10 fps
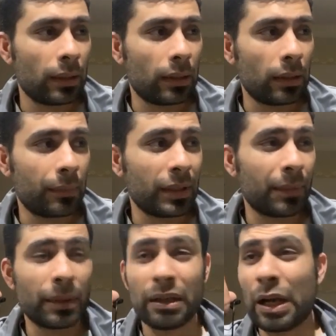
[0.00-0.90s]
He
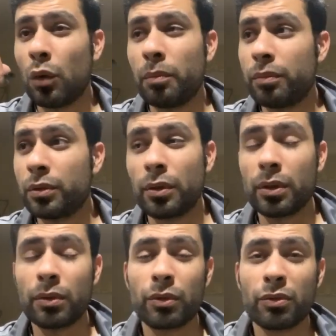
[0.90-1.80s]
can help
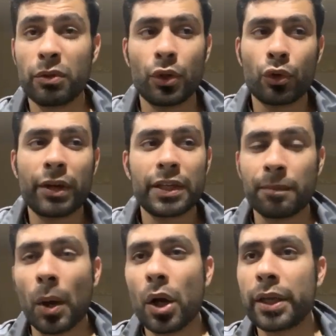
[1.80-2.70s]
to create his
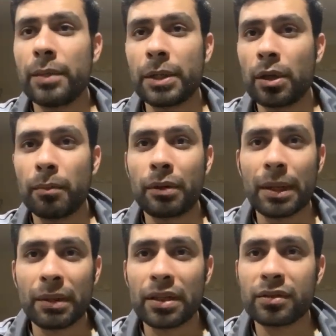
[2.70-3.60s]
party, become
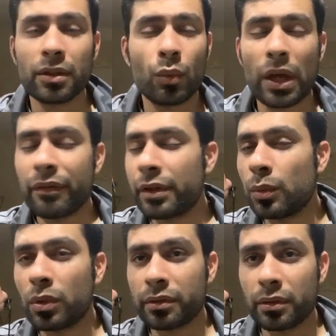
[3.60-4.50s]
prime minister, whatever
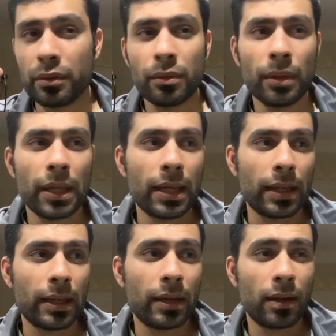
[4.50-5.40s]
he wants to do.
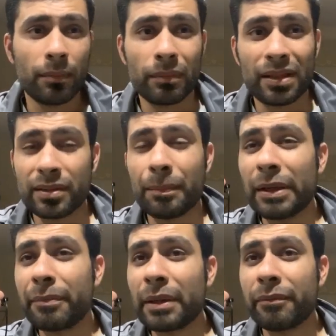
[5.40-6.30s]
It's a
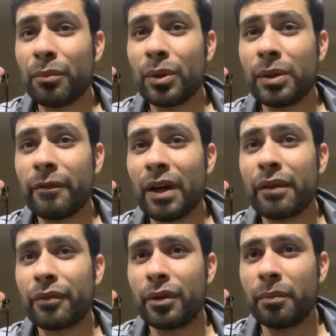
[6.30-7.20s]
big money
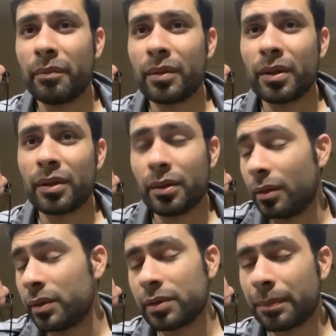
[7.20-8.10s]
fight for him. You
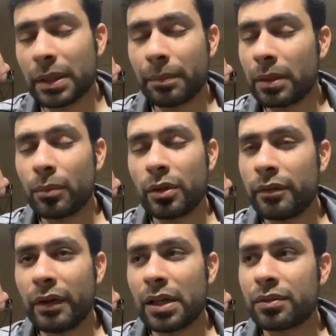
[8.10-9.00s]
know, it's a big money
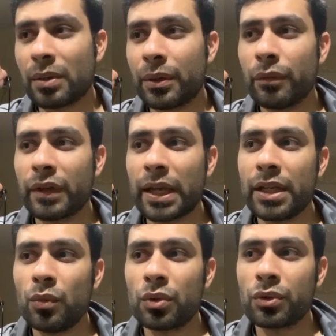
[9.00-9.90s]
fight. So I don't think
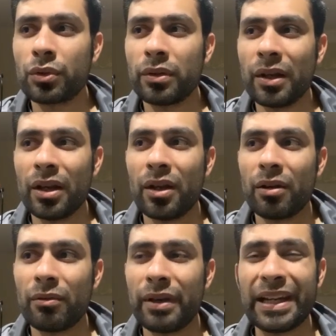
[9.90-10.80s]
anyone should
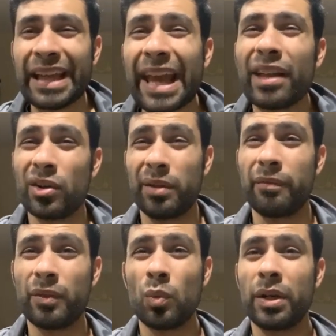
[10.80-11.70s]
really hate on
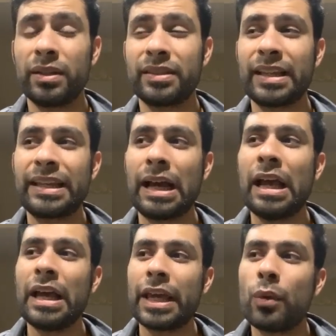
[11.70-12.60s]
him for wanting to take
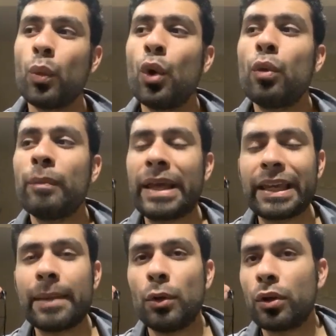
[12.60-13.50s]
that. It will
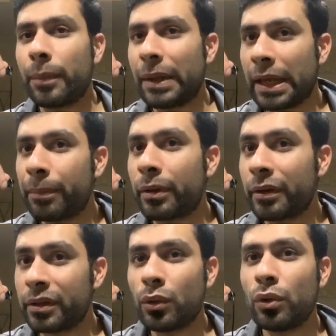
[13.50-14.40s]
make him look a bit
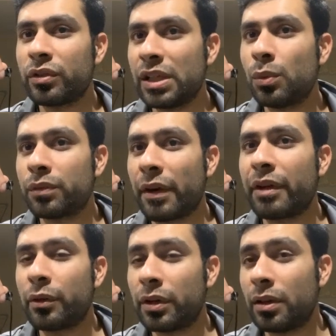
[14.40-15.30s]
hypocritical because he was
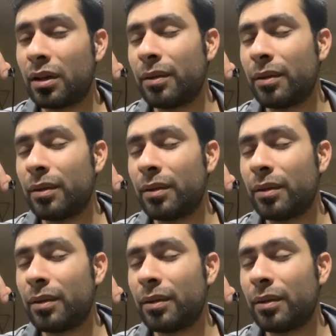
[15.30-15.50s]
very critical